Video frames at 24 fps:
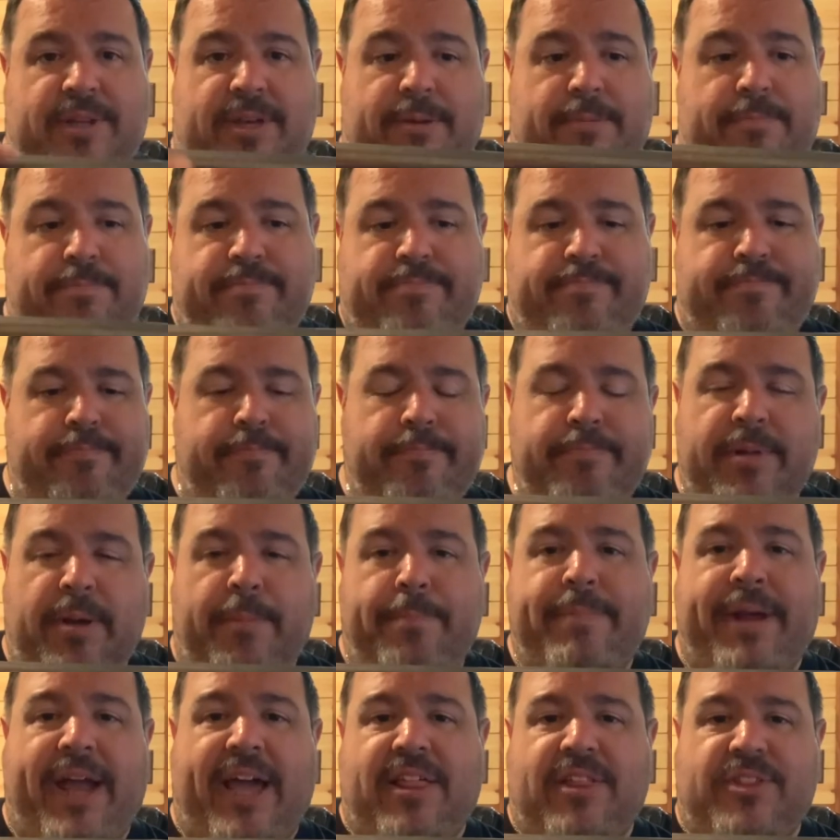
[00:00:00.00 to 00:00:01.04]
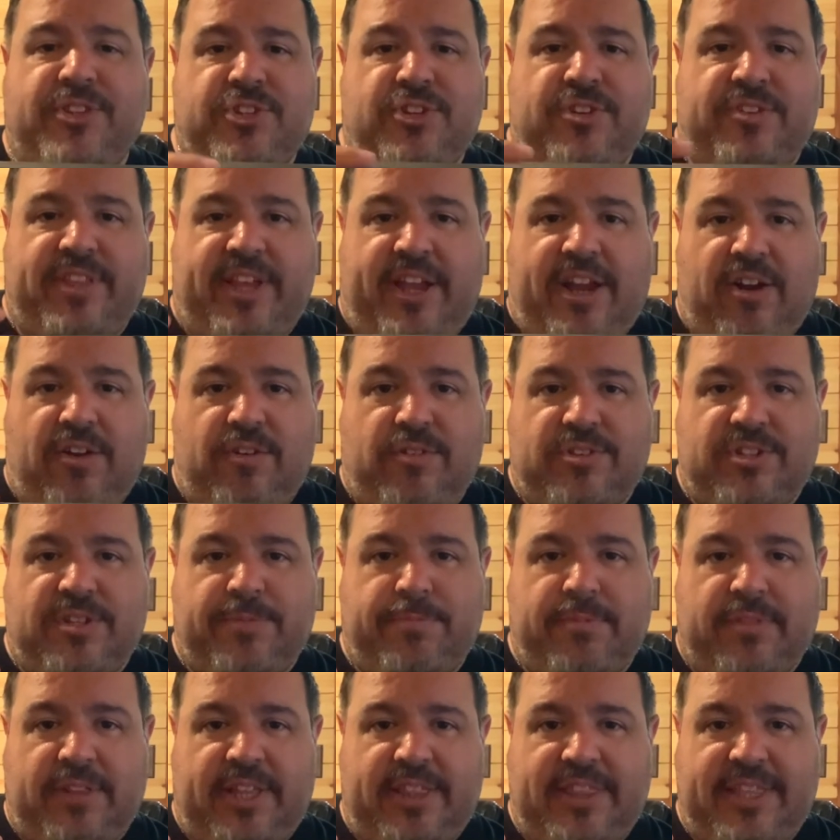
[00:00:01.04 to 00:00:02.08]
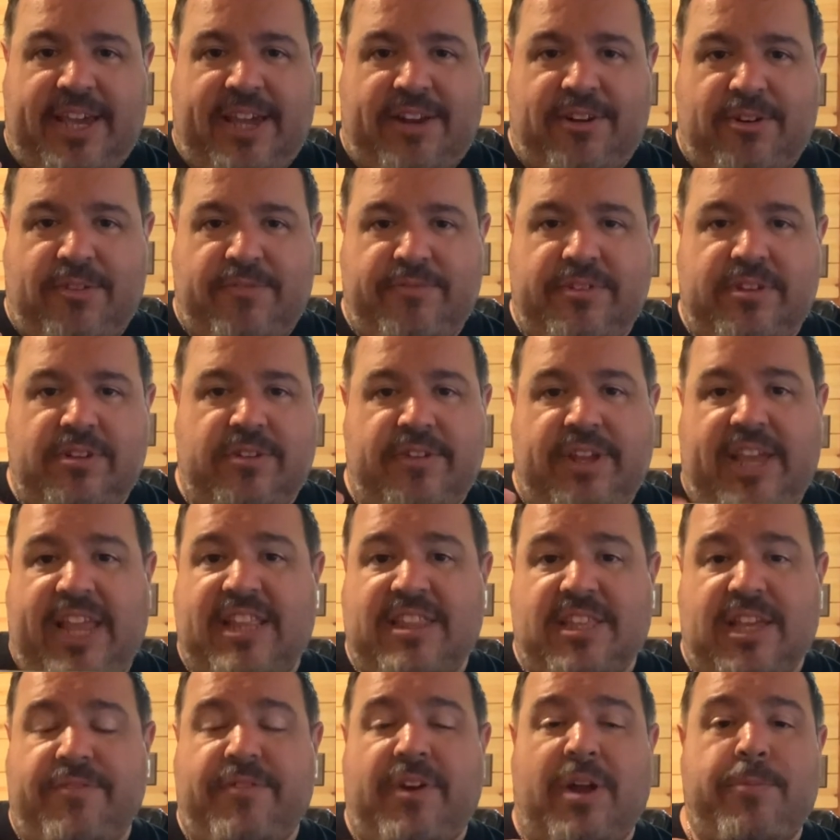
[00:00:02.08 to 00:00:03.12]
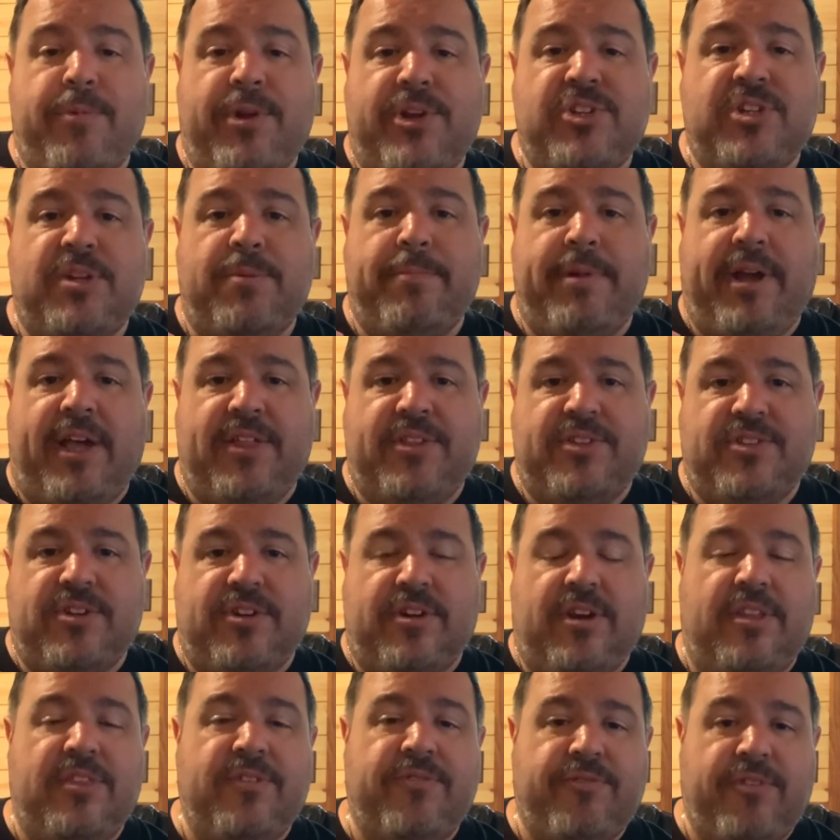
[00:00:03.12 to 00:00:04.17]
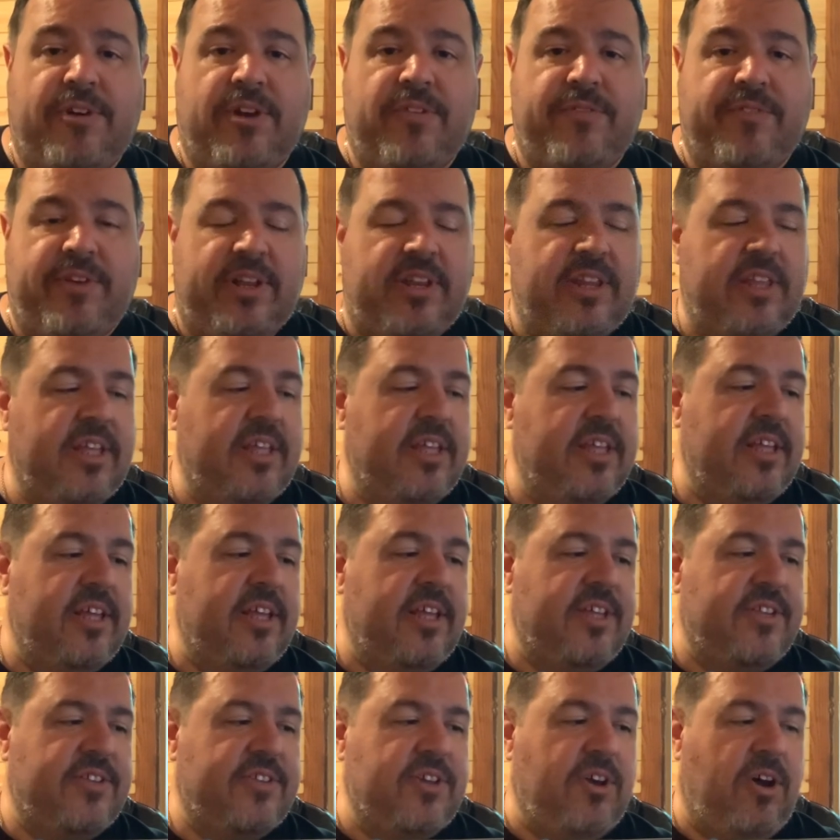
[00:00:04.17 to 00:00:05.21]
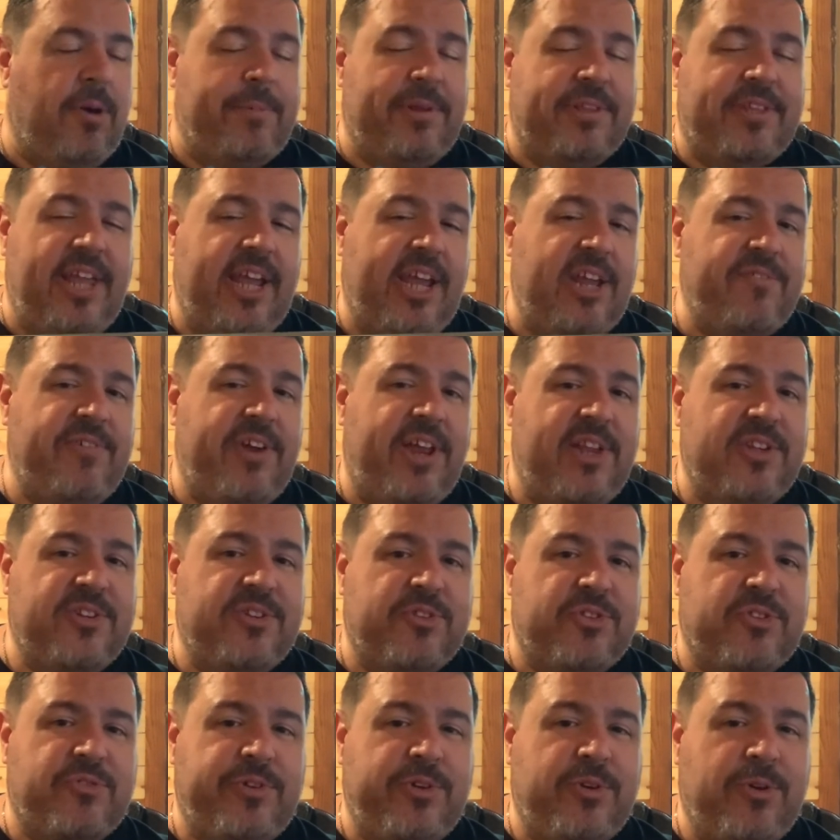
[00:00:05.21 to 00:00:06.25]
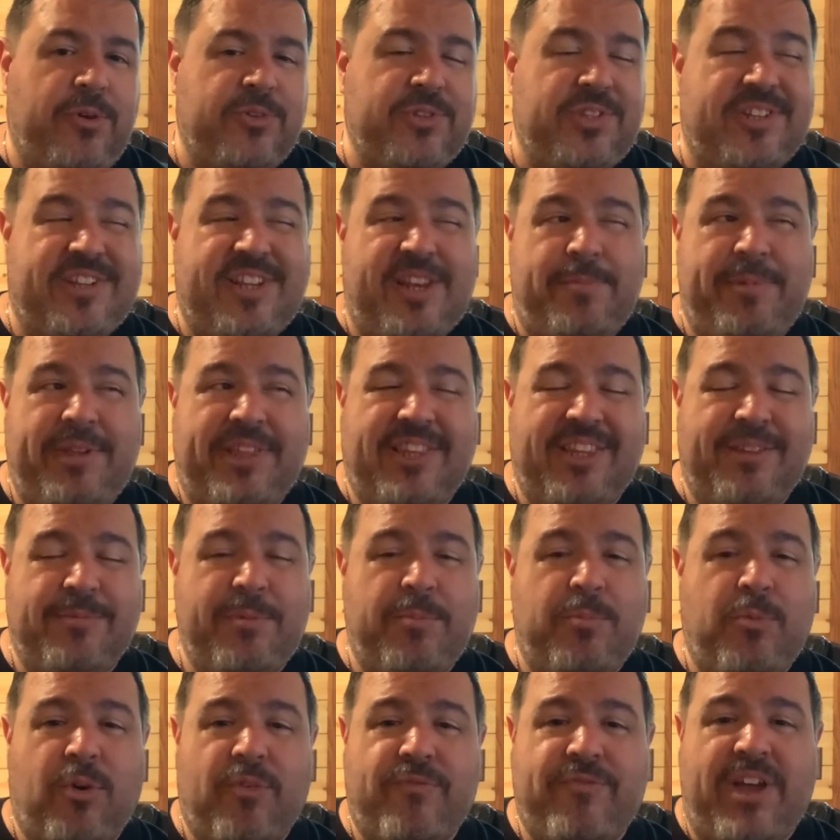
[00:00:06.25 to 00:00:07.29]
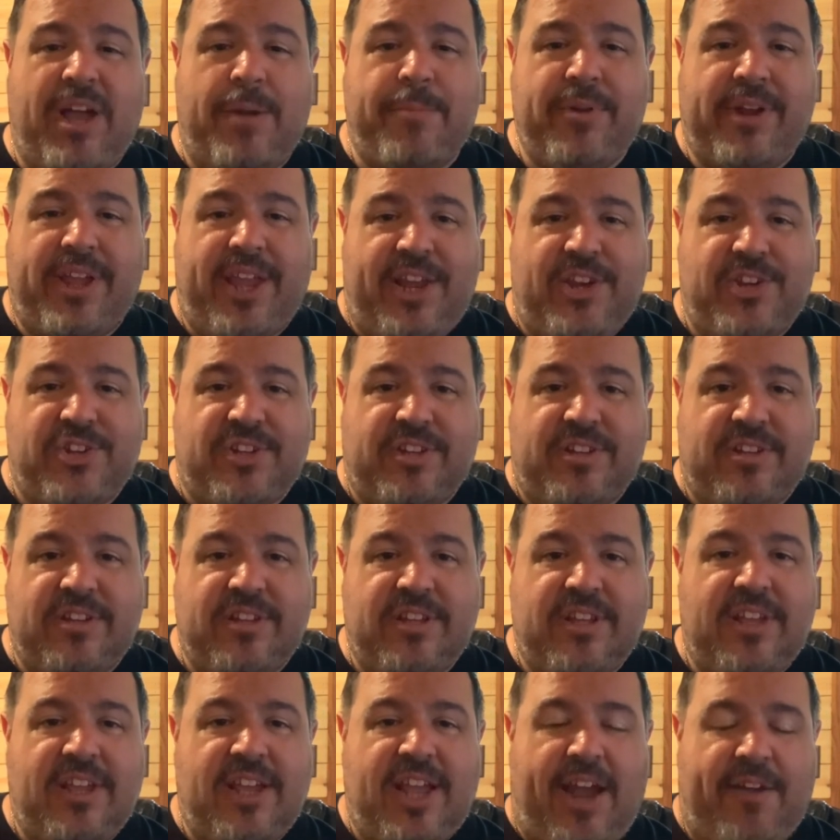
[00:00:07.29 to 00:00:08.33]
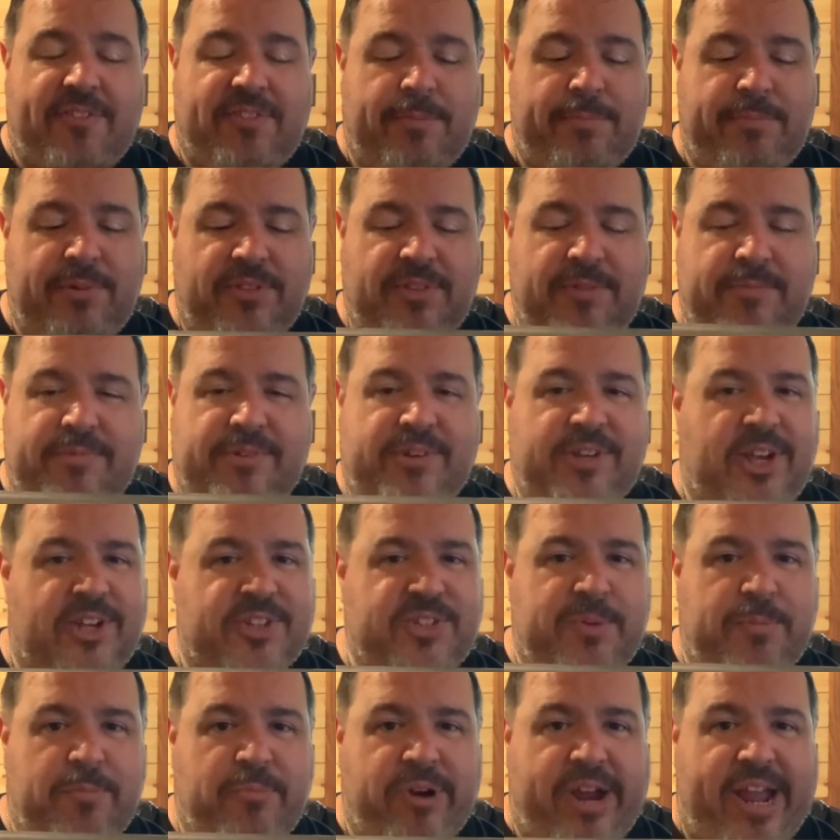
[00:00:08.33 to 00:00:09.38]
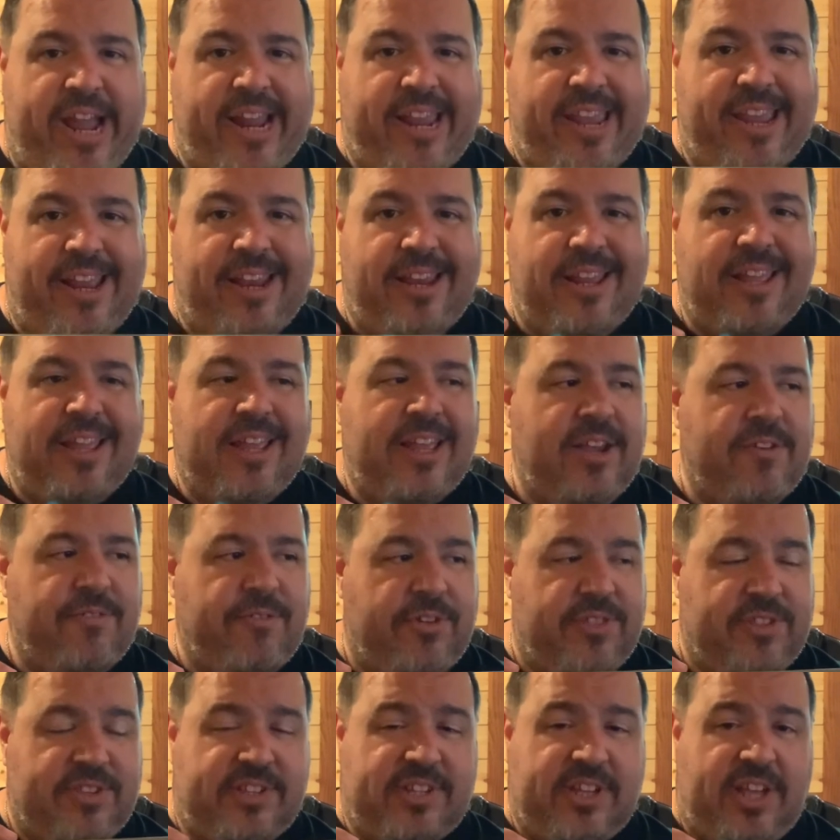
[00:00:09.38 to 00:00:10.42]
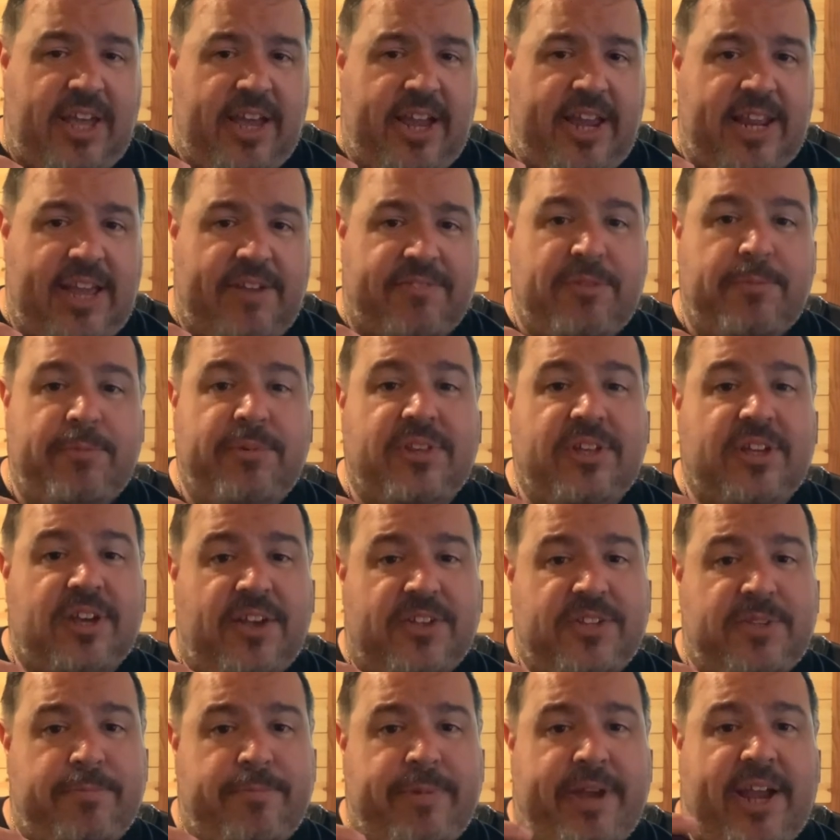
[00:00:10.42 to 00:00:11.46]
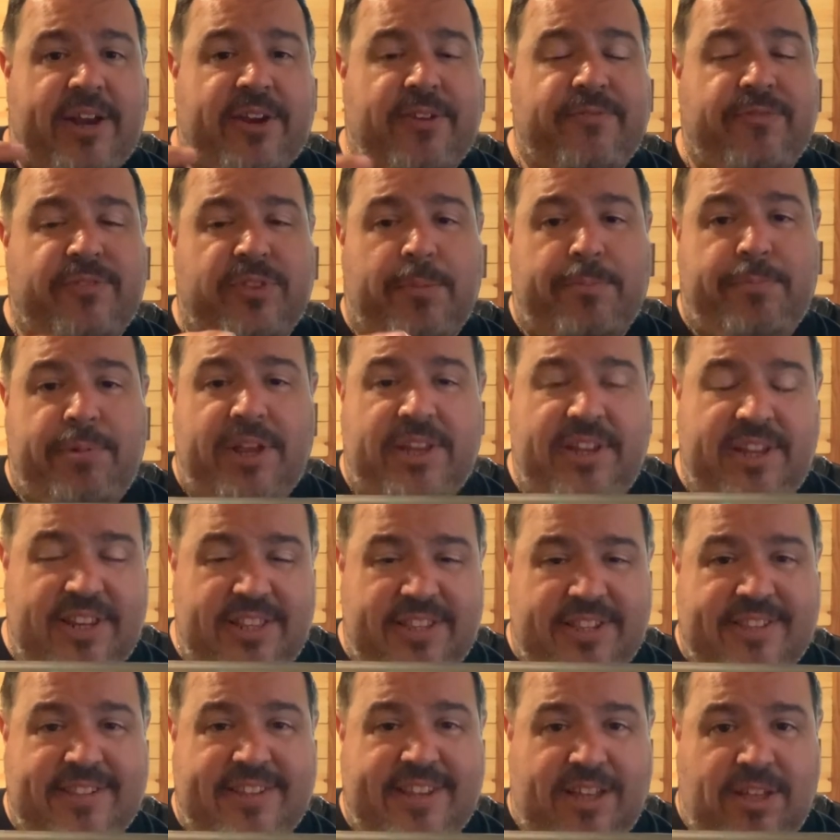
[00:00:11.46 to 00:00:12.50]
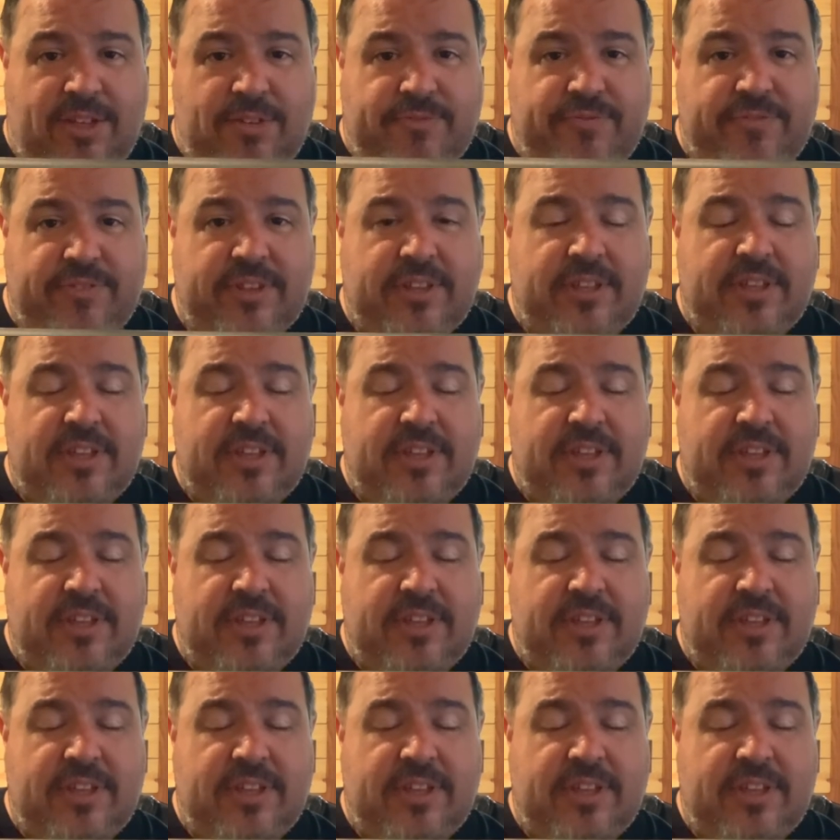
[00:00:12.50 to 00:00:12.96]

a, a balancer there or something like that, or an anti-vibration balancer on the front of it. So I'm gonna take advantage of those three holes. It's gonna be a little bit more fabrication. I have to build a custom bracket for the side. I have to build a custom bracket for the pinion itself